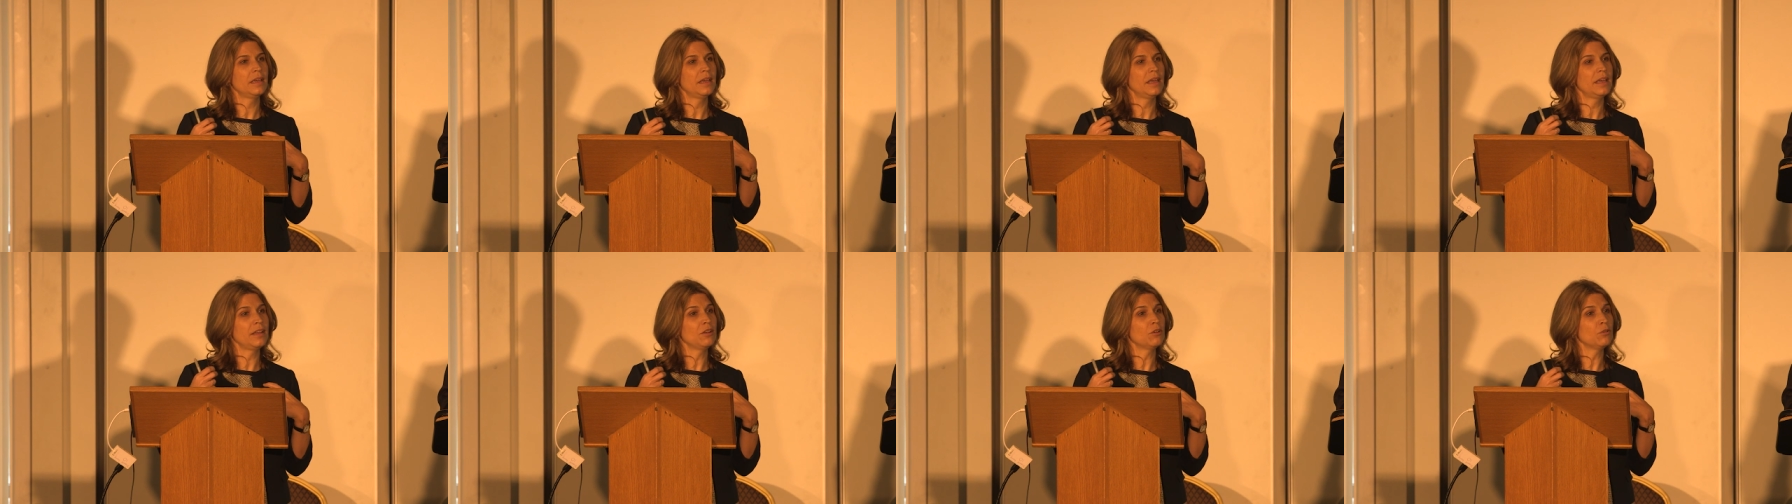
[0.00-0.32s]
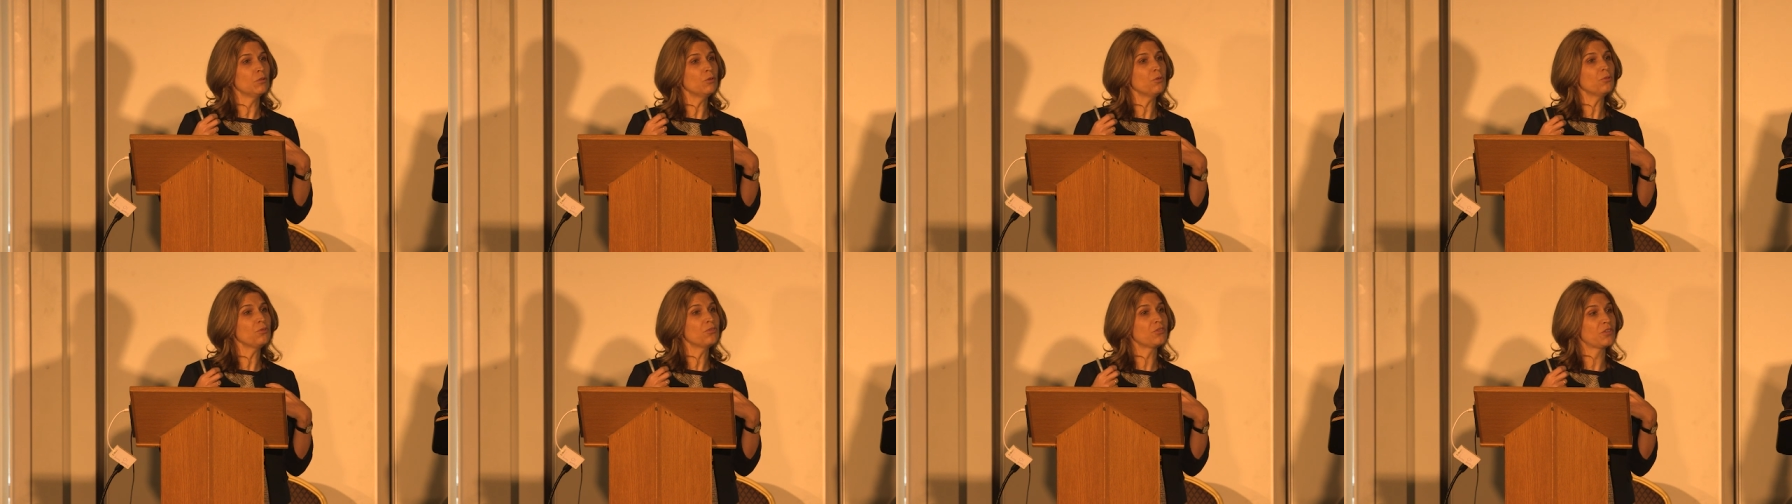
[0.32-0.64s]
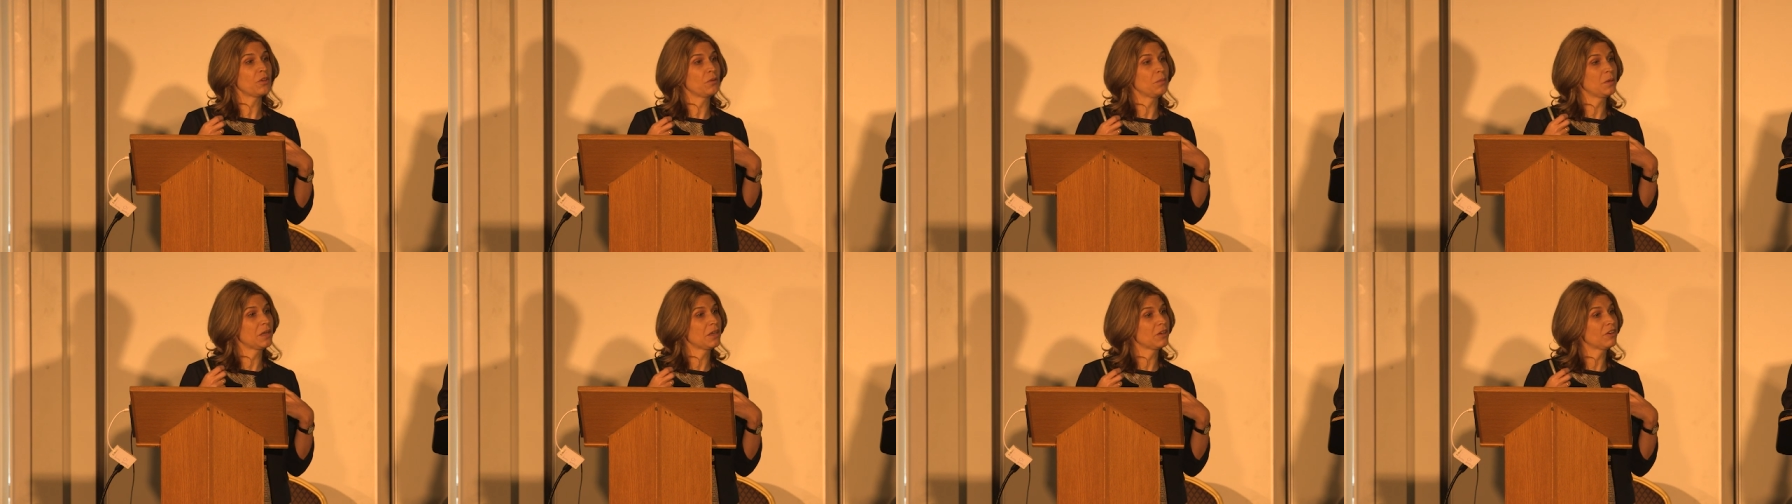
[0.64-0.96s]
It
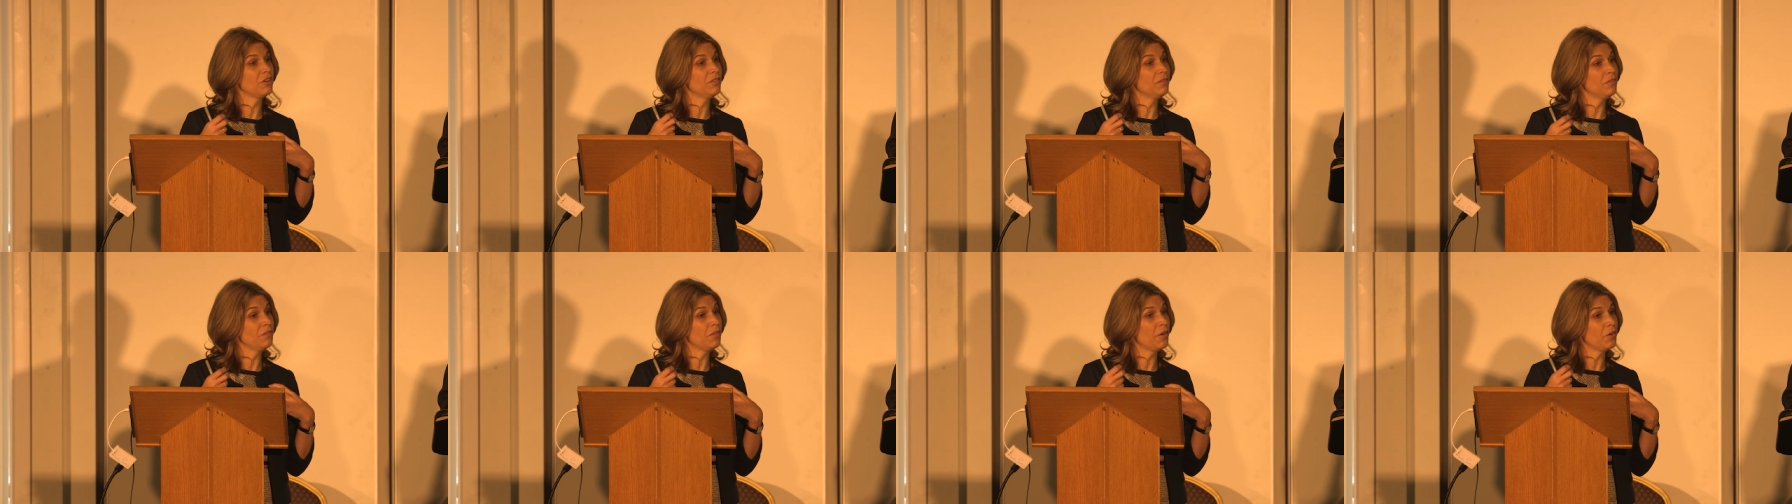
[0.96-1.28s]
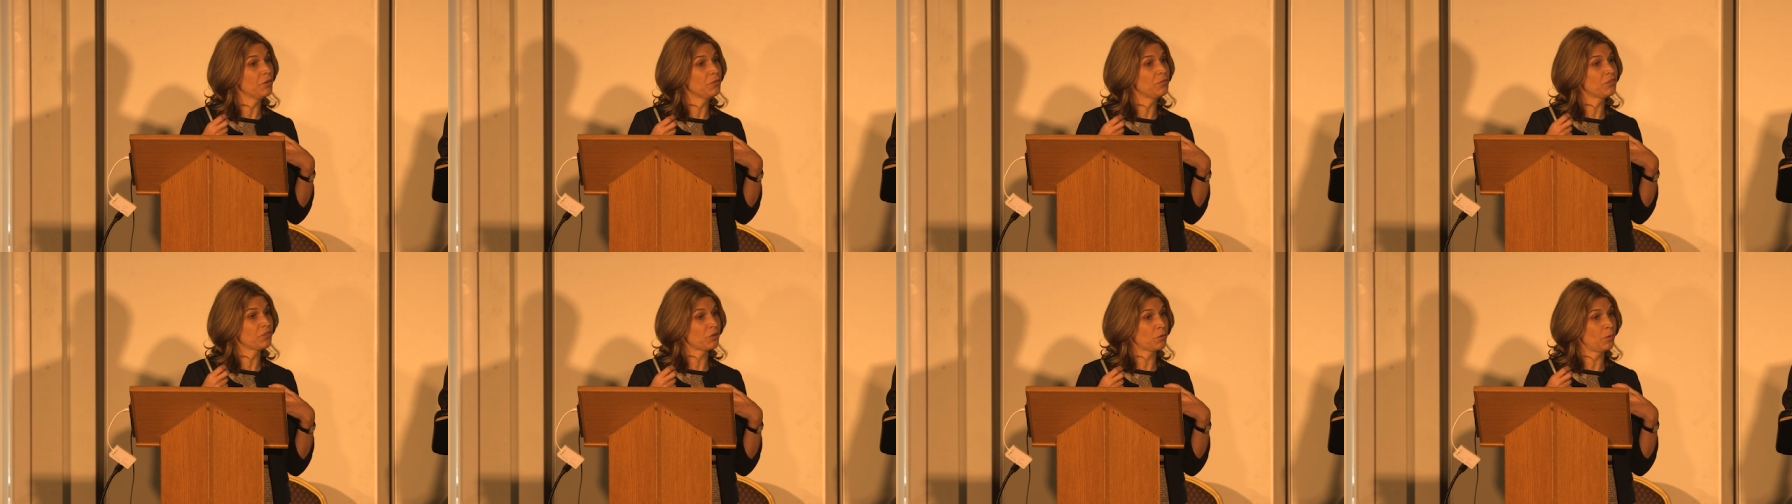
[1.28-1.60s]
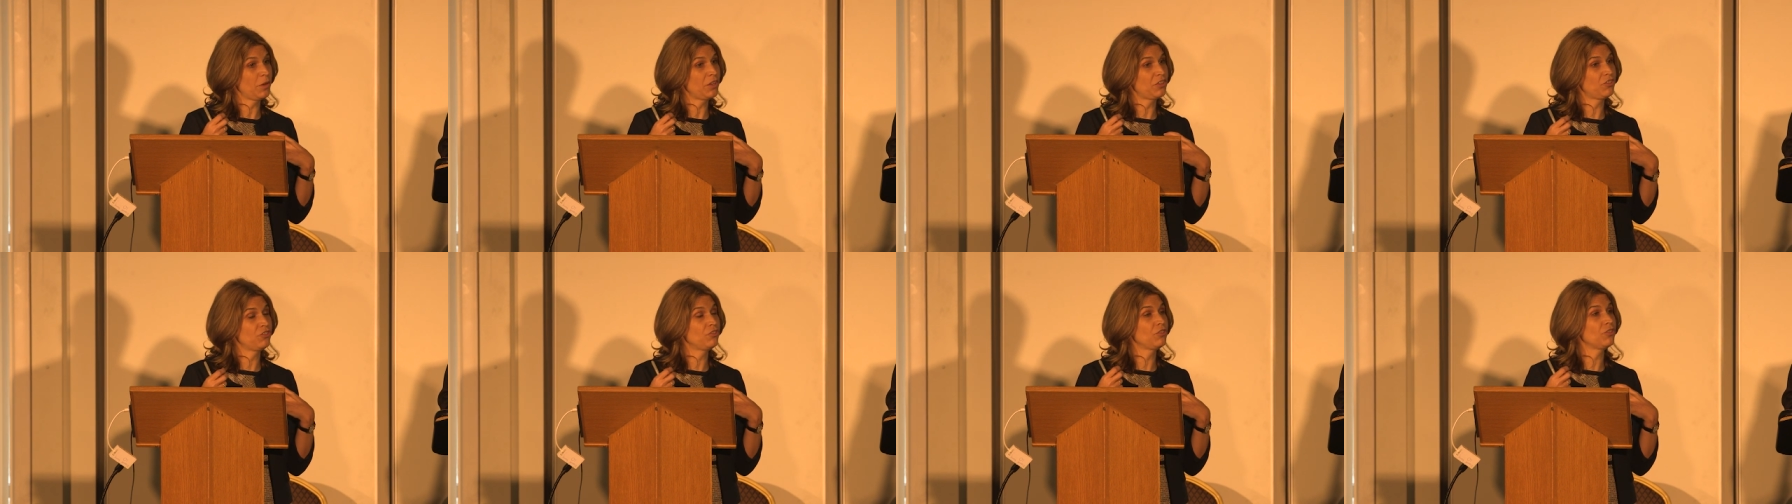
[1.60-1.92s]
also involves
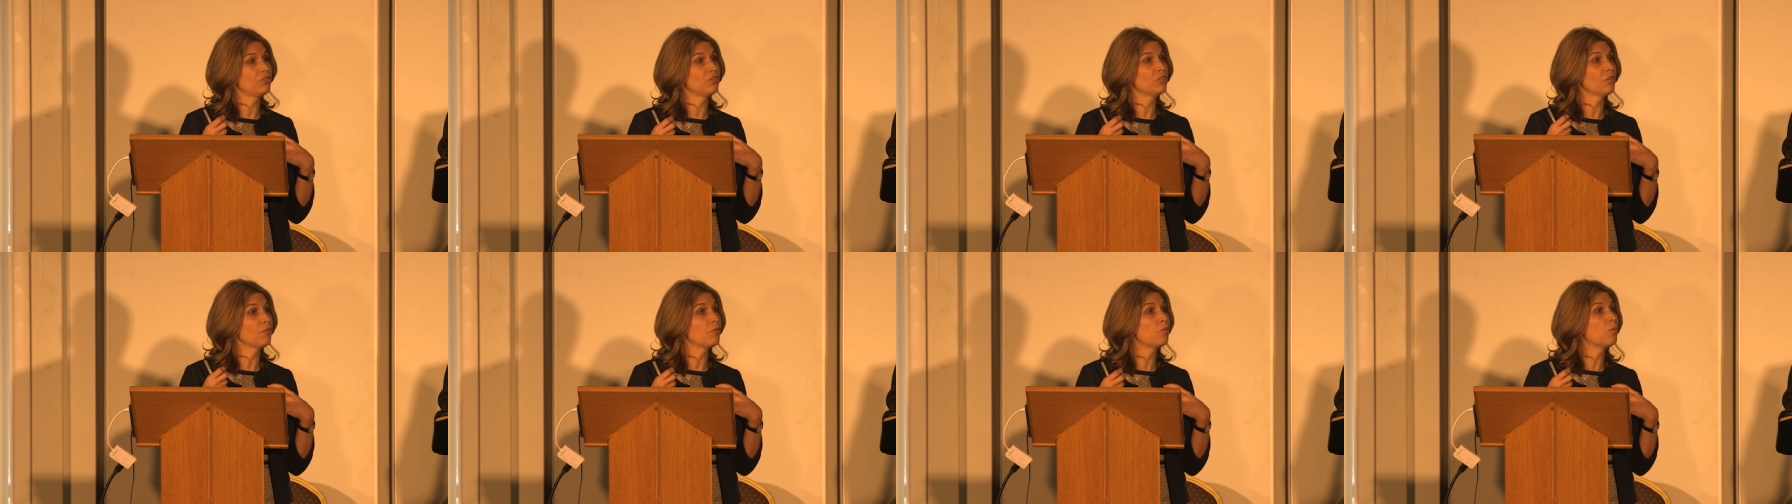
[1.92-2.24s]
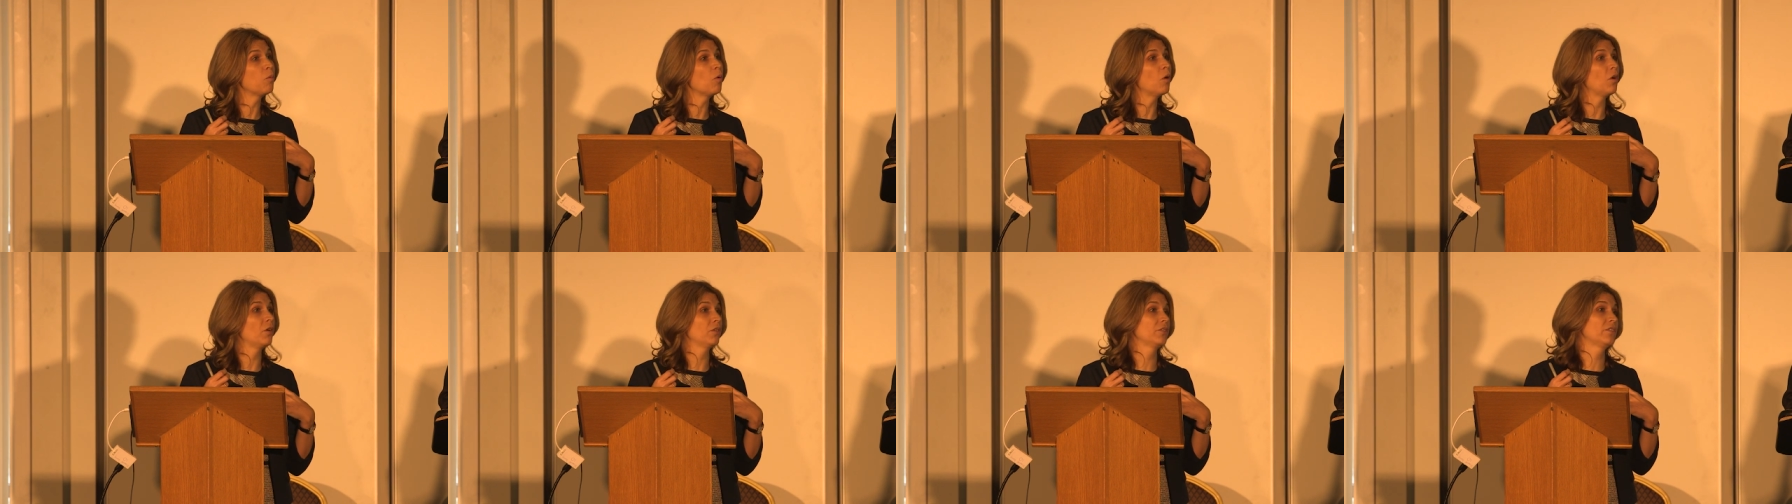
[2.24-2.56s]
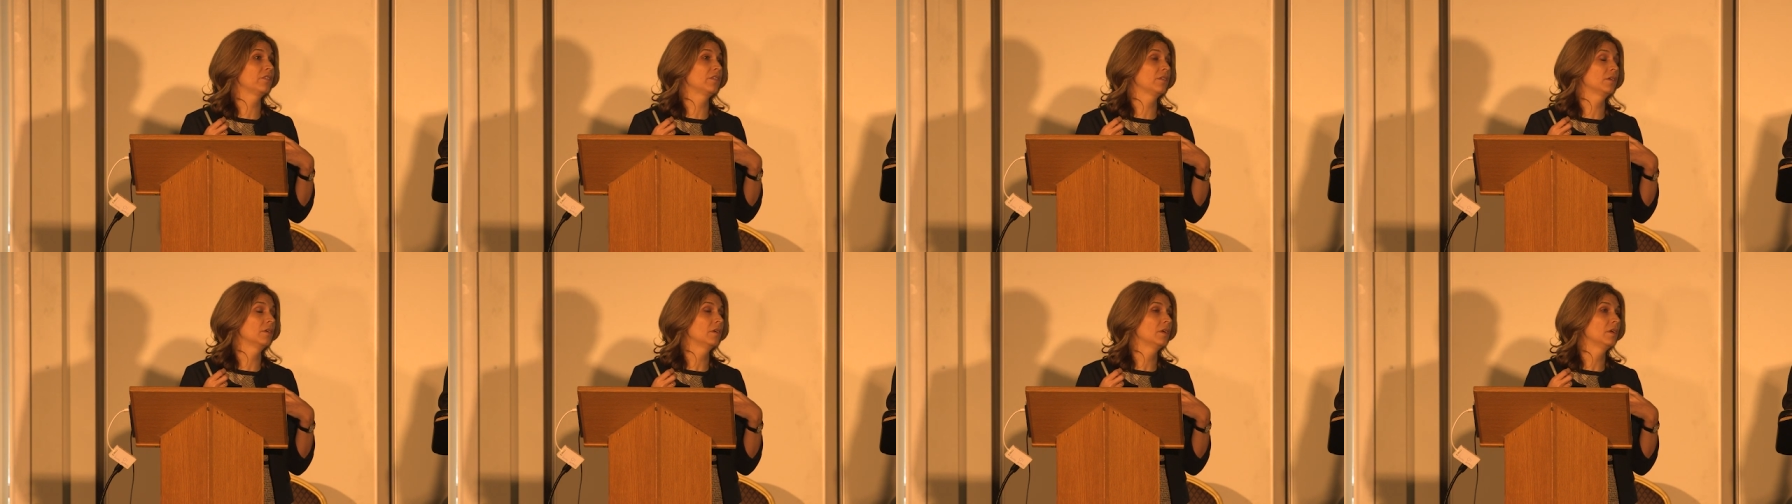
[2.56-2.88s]
questions of
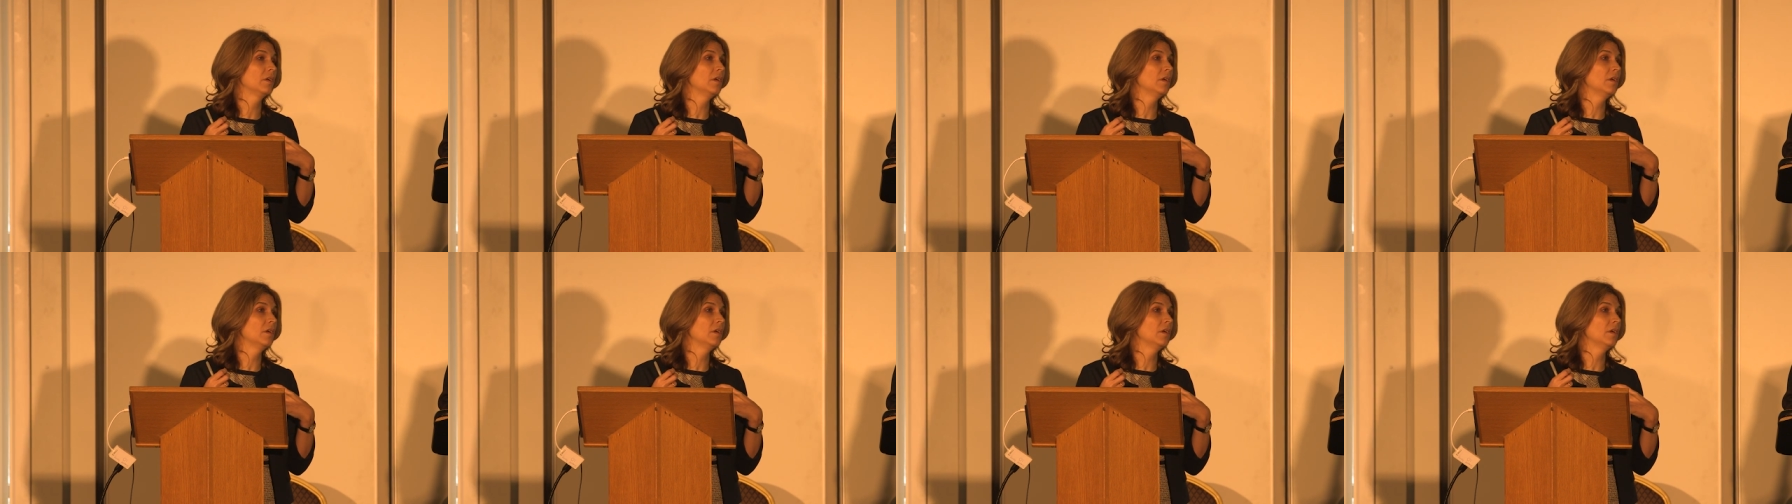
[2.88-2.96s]
what.